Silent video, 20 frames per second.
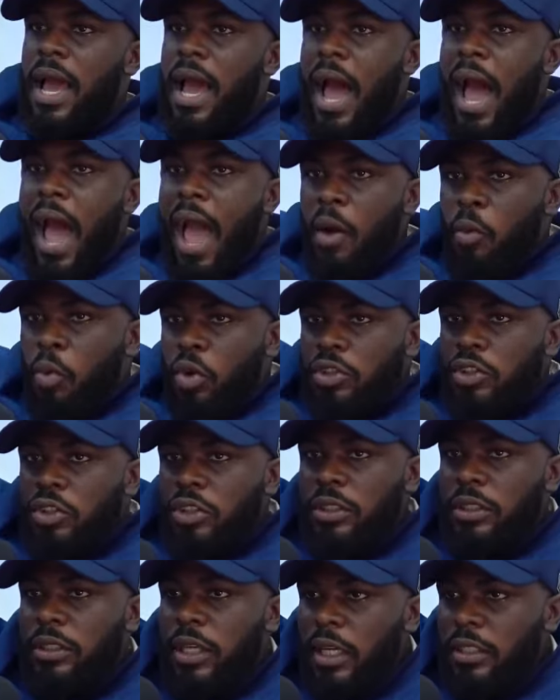I was
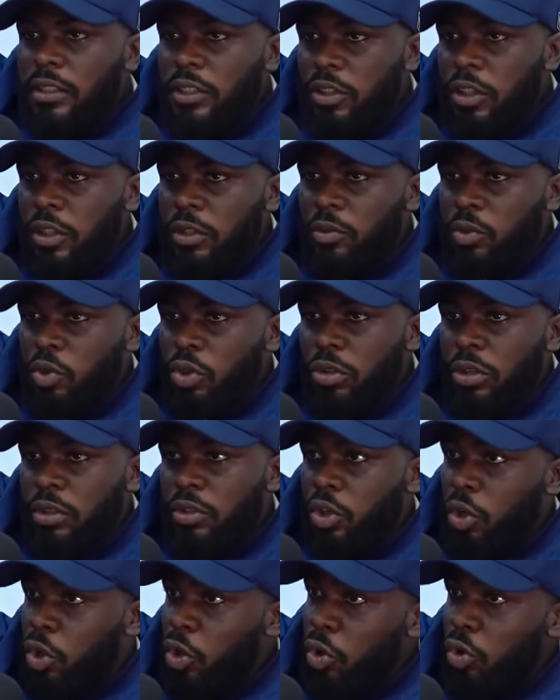getting
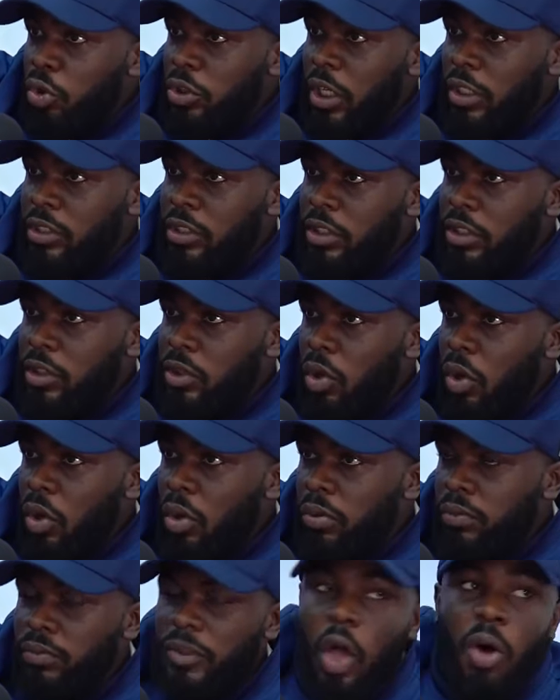closer to the door.
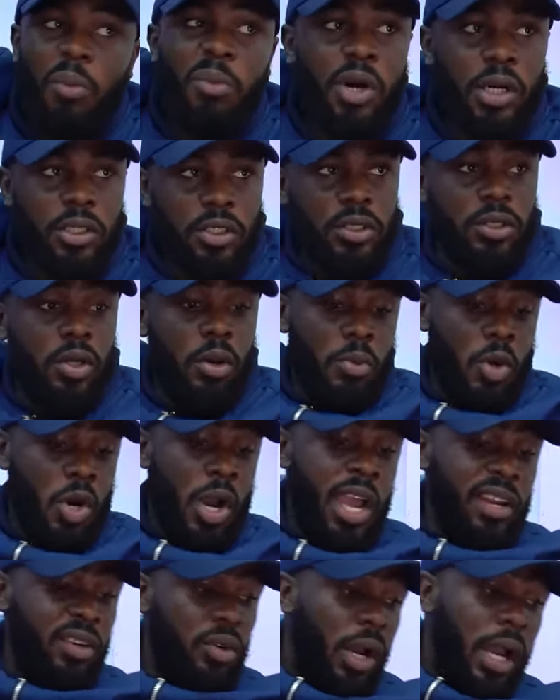Omo, I just say, Omo,
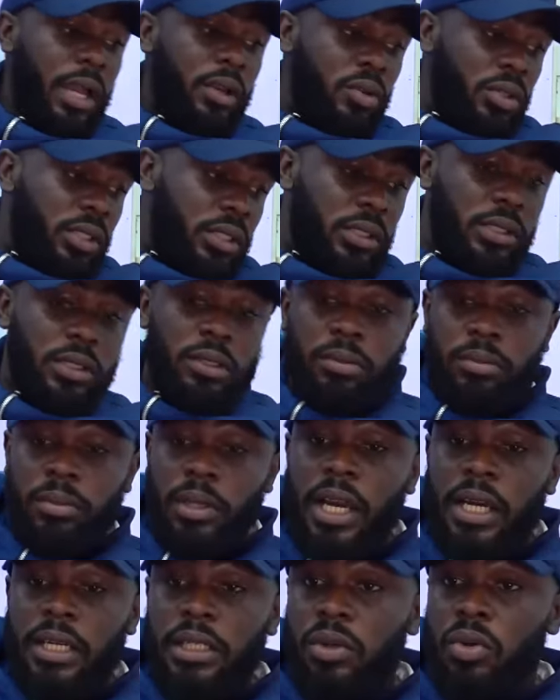I know, I know this. Thing.
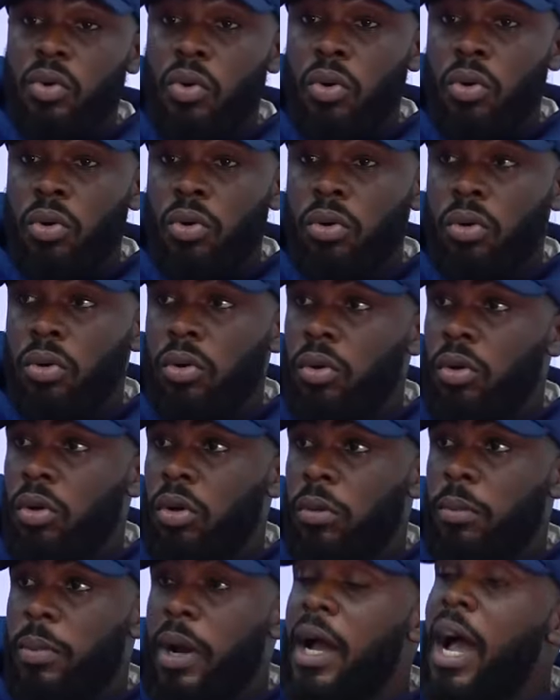Make I they go.
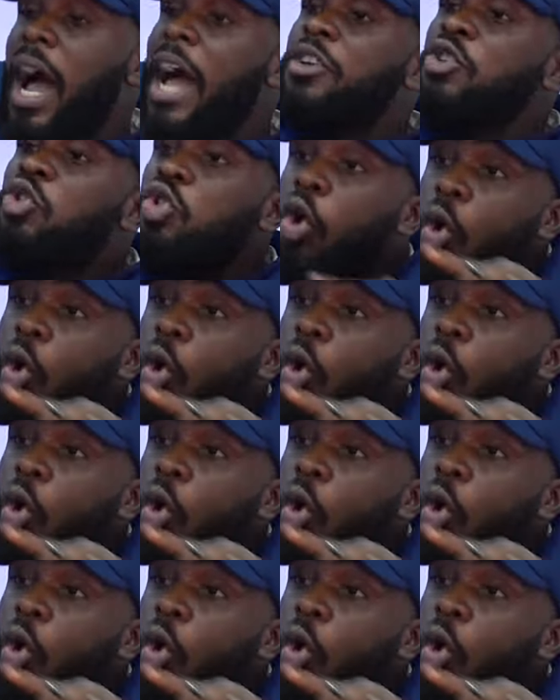But, and you know